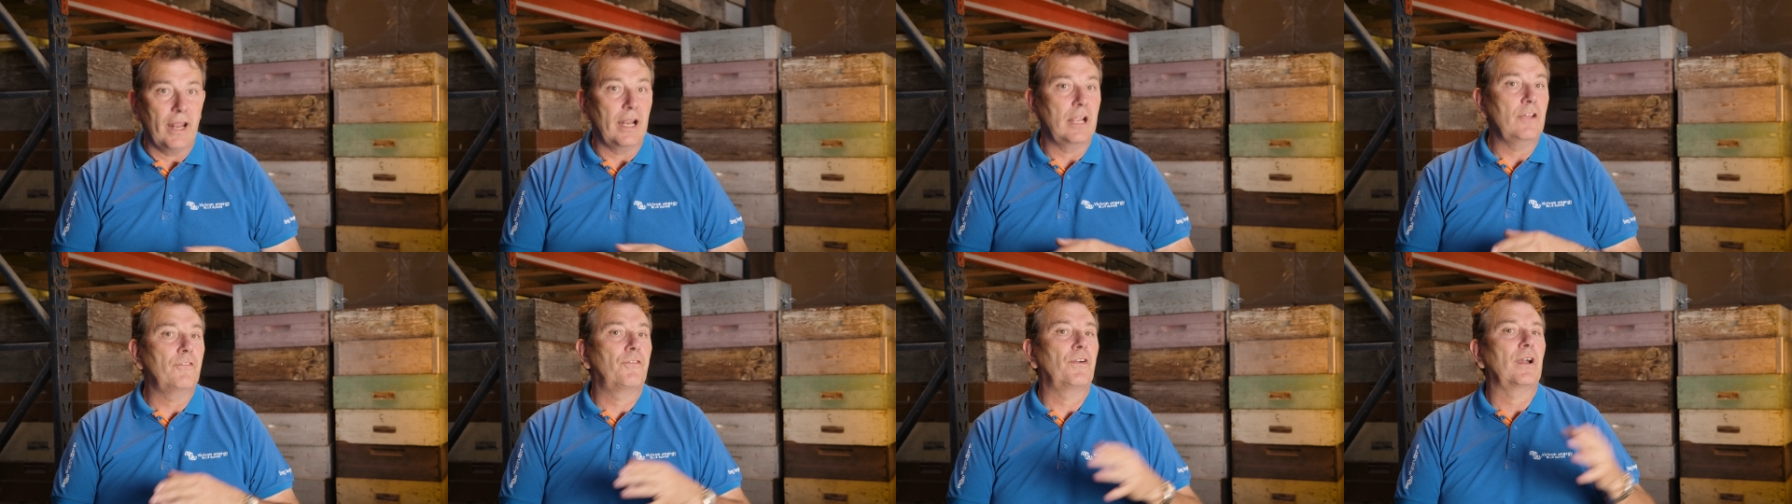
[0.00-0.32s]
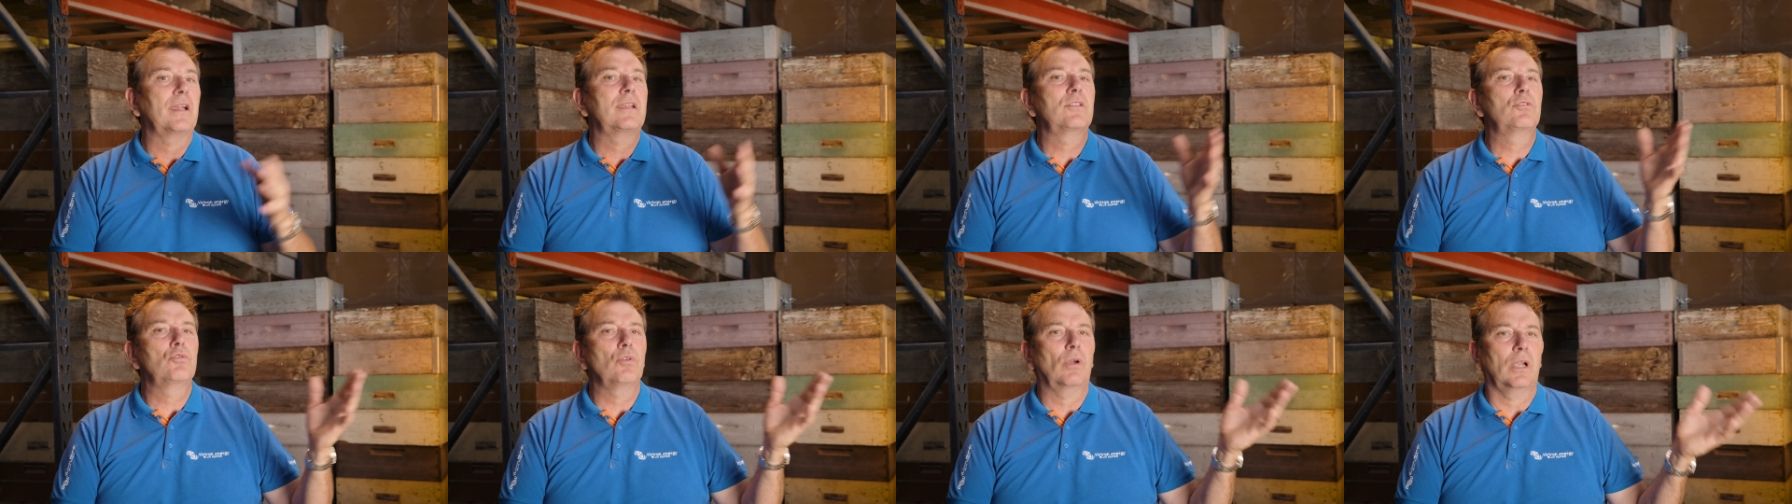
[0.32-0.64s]
the
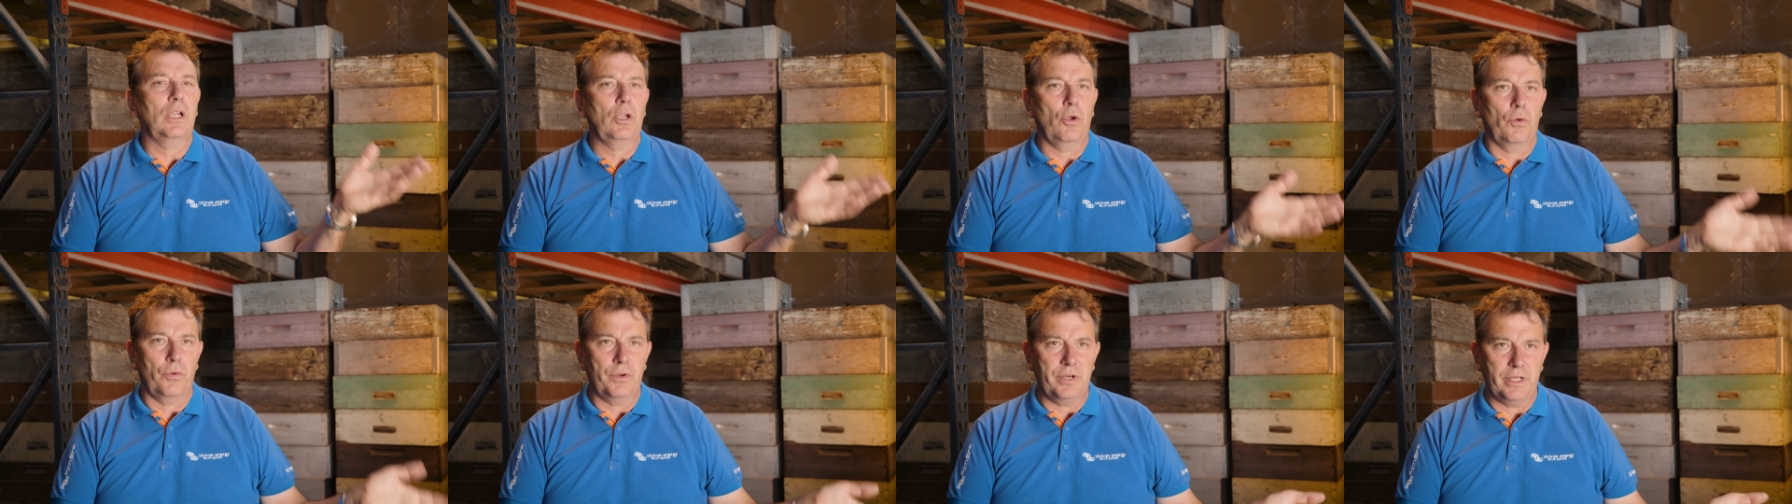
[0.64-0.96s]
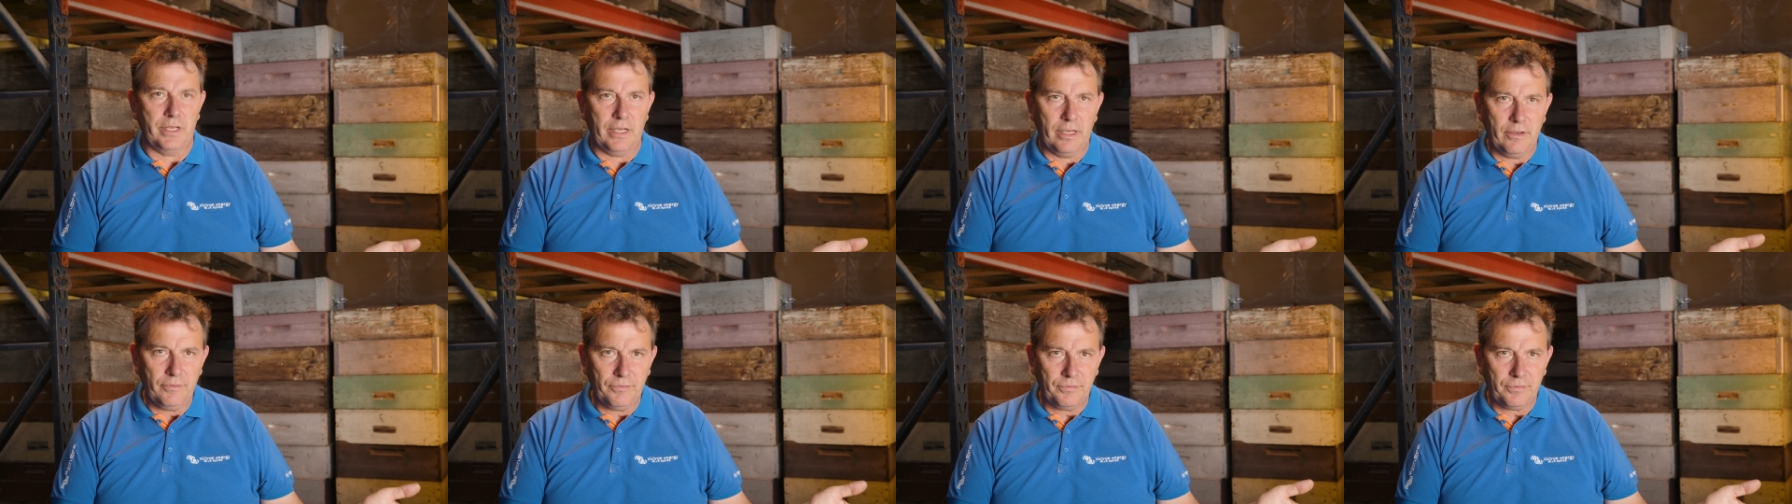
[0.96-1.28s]
Multiplus
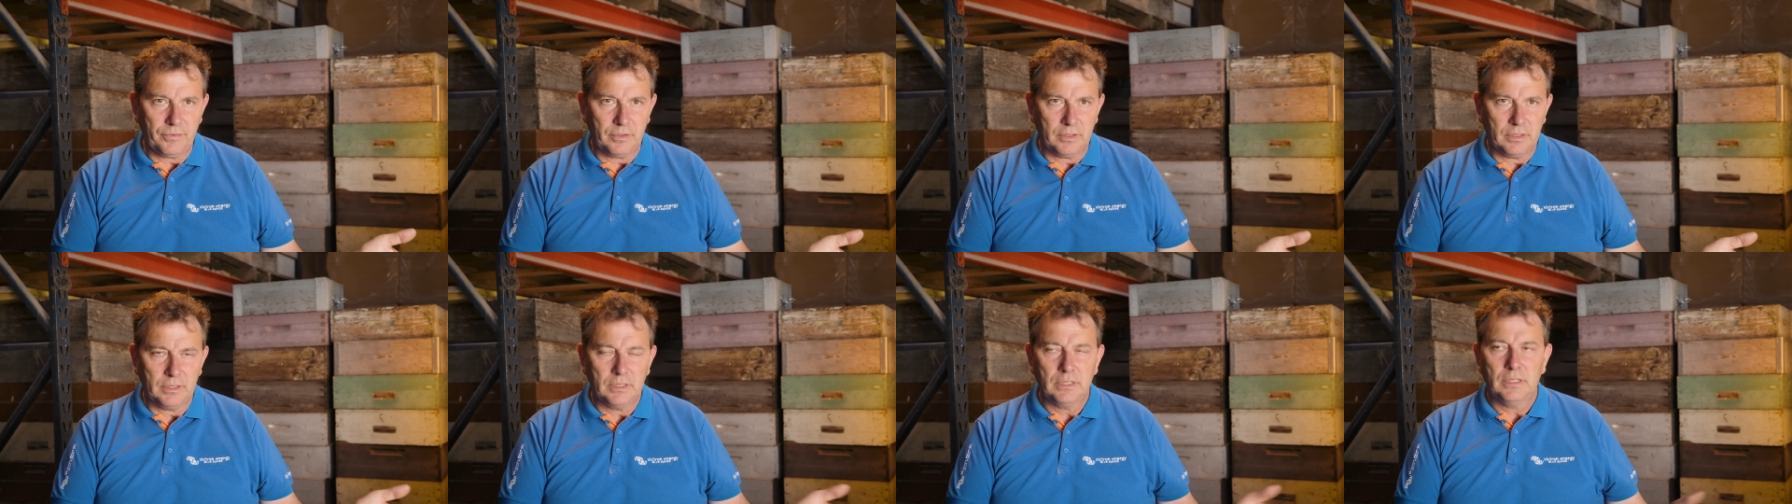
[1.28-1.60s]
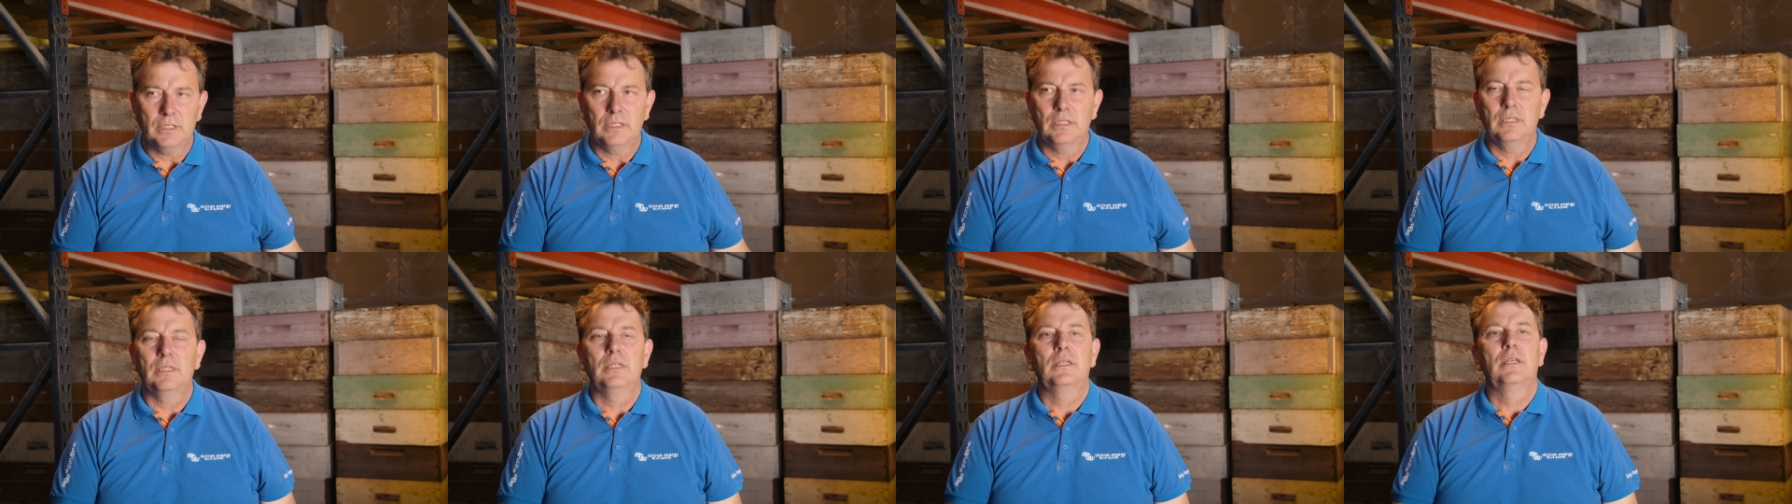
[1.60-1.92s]
and the
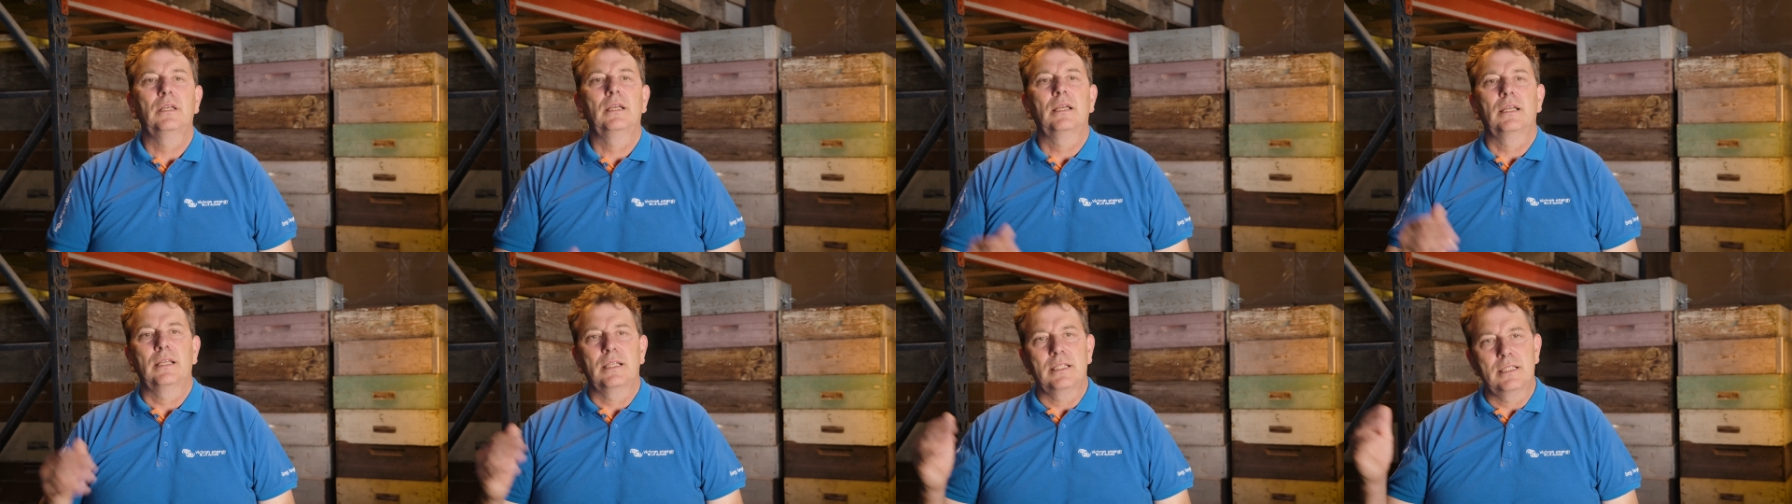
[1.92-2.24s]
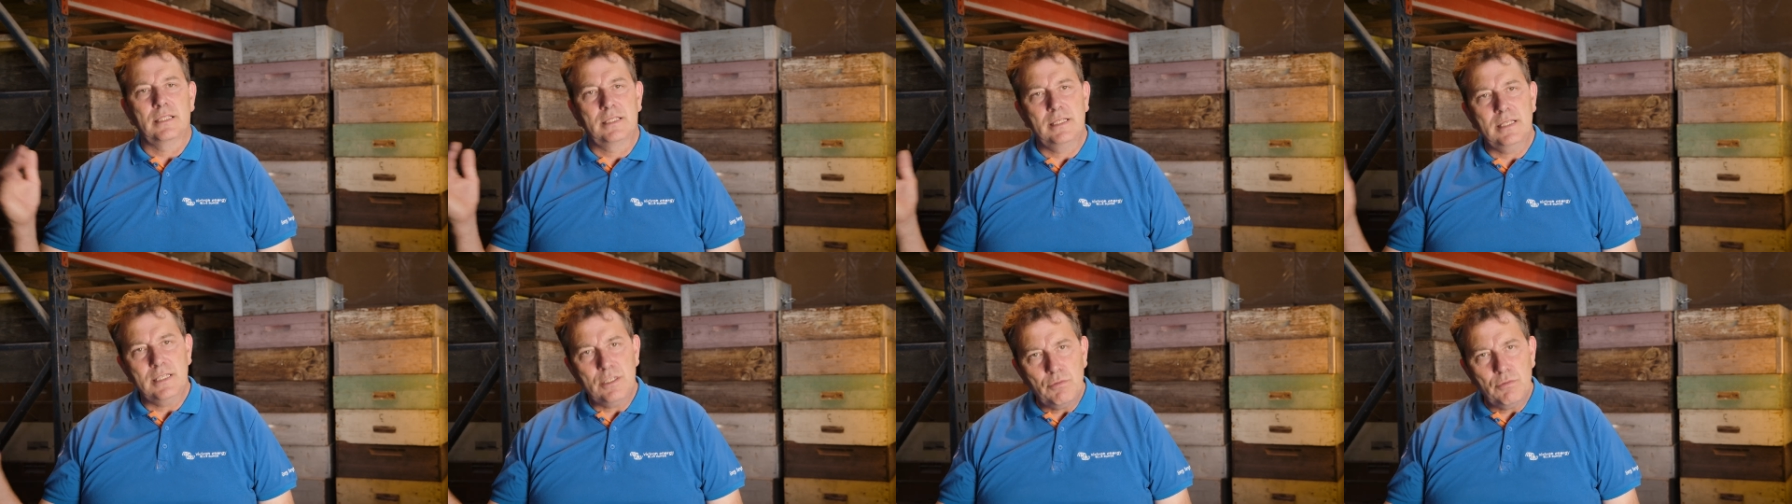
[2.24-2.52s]
battery bank.